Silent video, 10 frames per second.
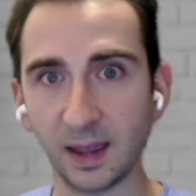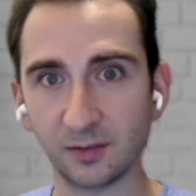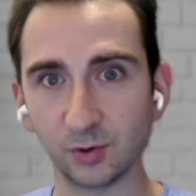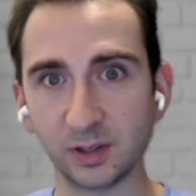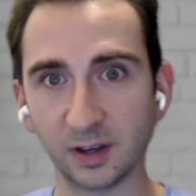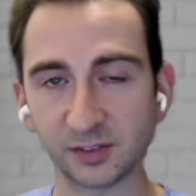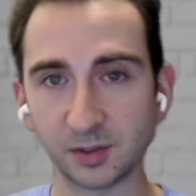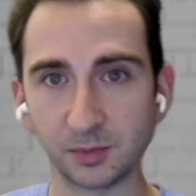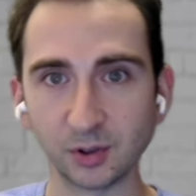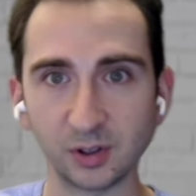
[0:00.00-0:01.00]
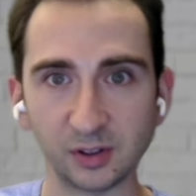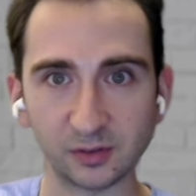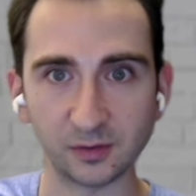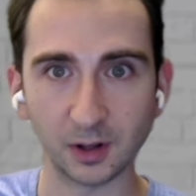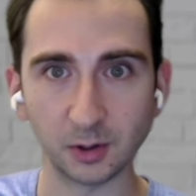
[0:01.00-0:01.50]
every customer
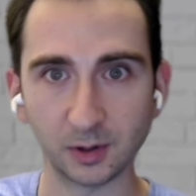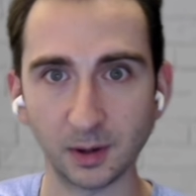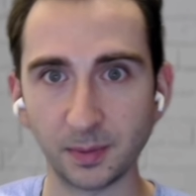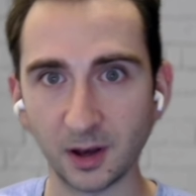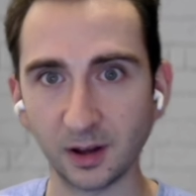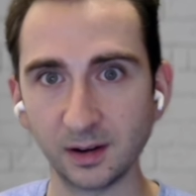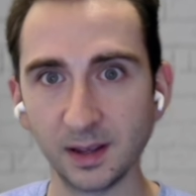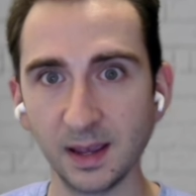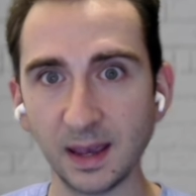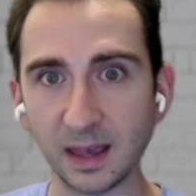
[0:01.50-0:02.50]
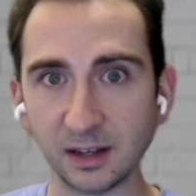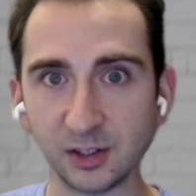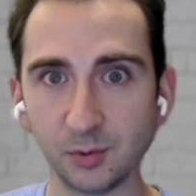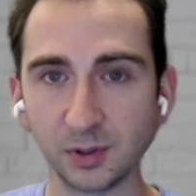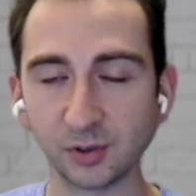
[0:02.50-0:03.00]
is followed up on,
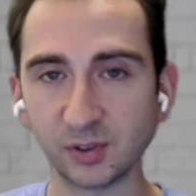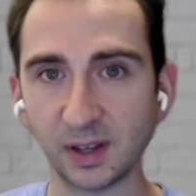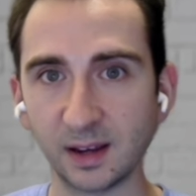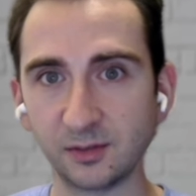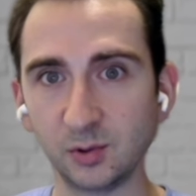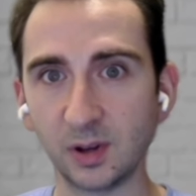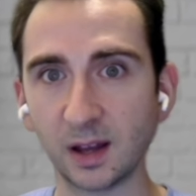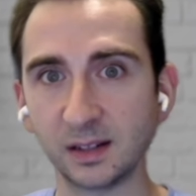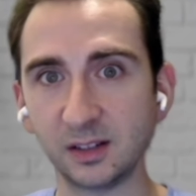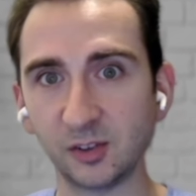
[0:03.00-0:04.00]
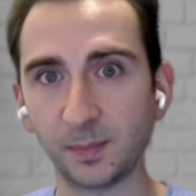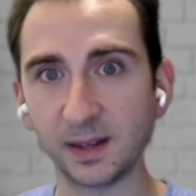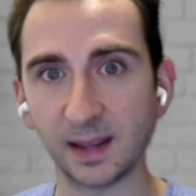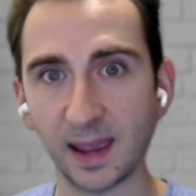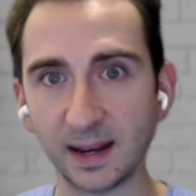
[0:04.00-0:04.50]
and you and your staff do not need to
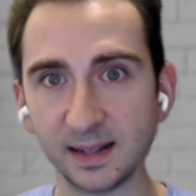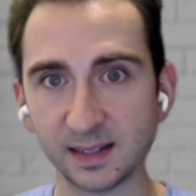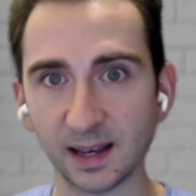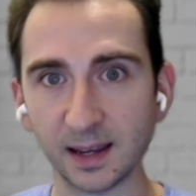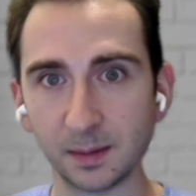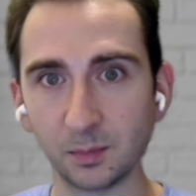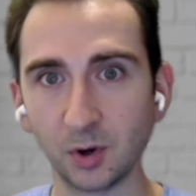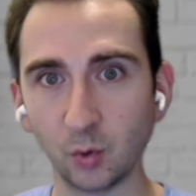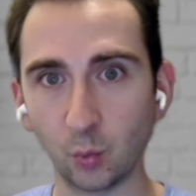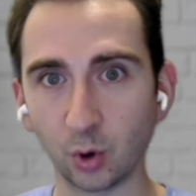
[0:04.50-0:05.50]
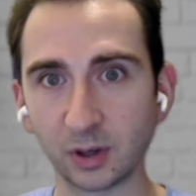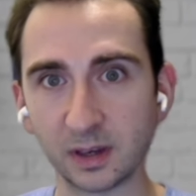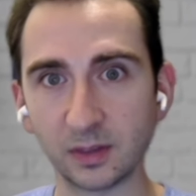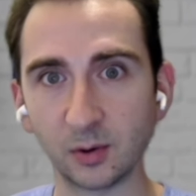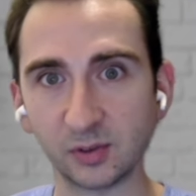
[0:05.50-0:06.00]
spend any time
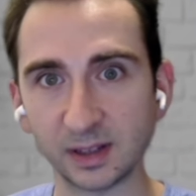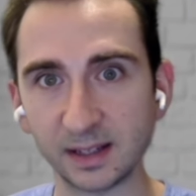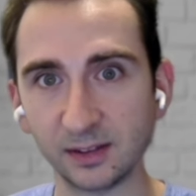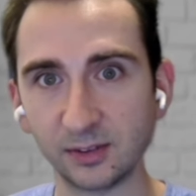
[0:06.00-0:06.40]
working those